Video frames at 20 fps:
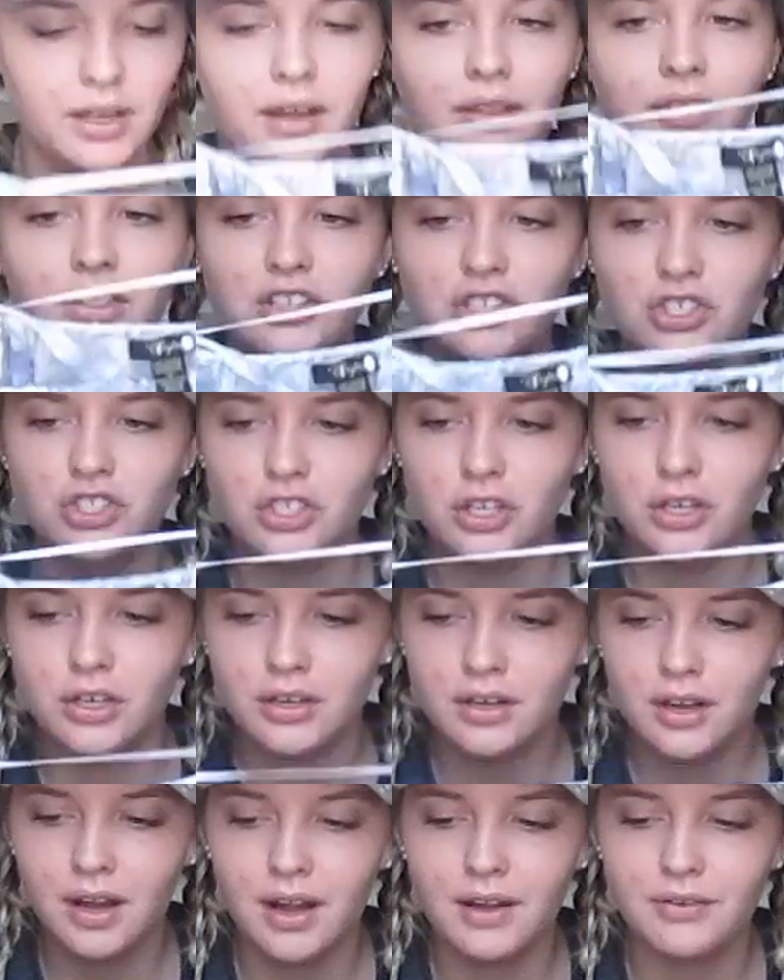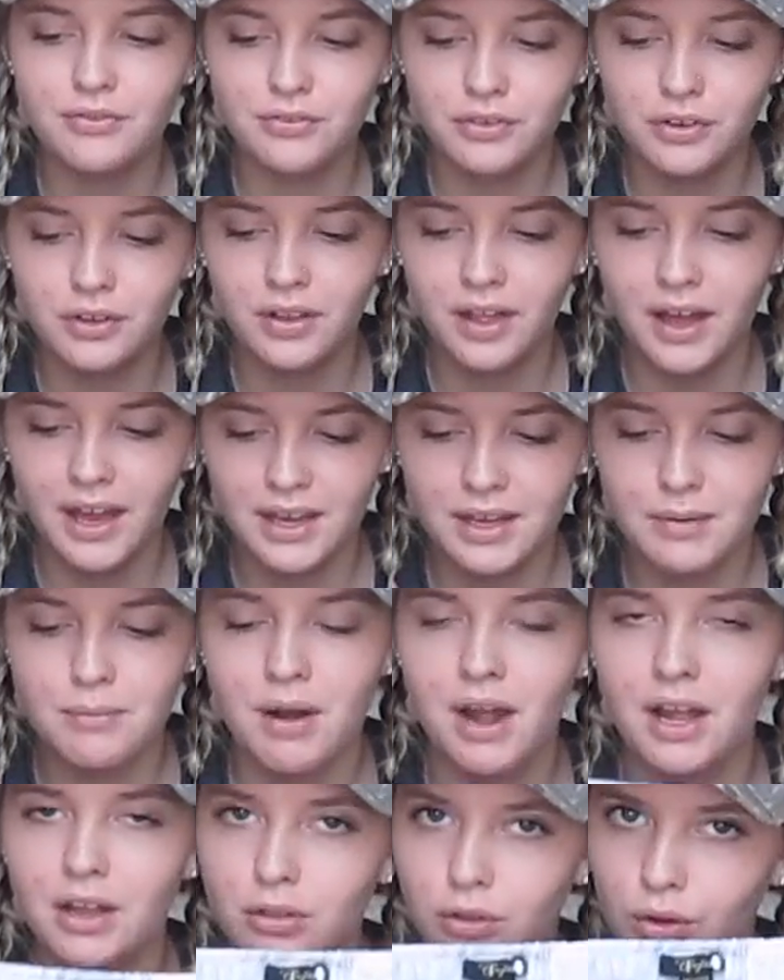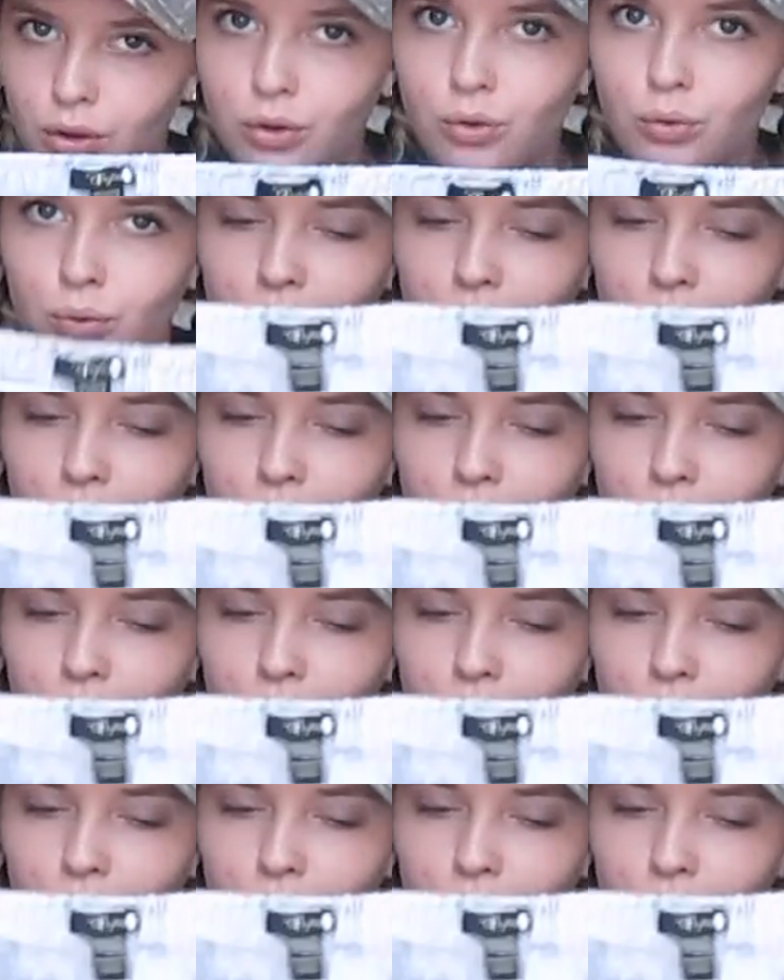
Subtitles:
Okay, this shirt I feel like might look